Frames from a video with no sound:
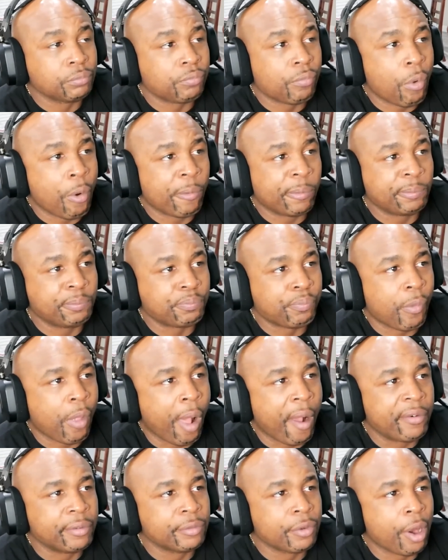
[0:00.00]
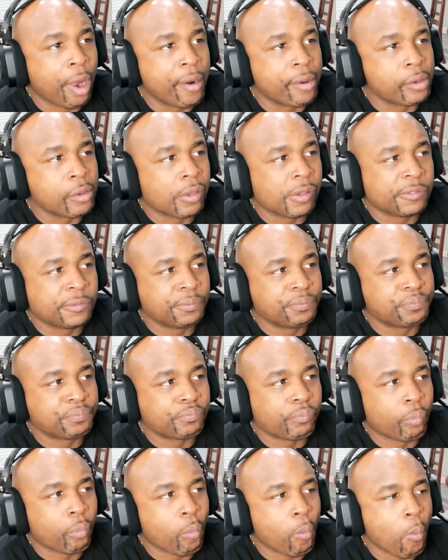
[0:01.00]
She'll be fine. Just breathe her with this
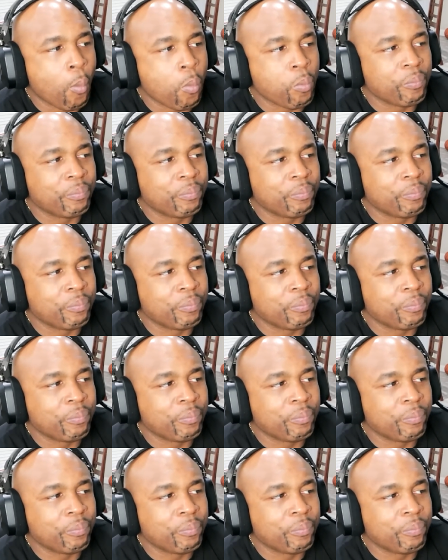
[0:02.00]
pump.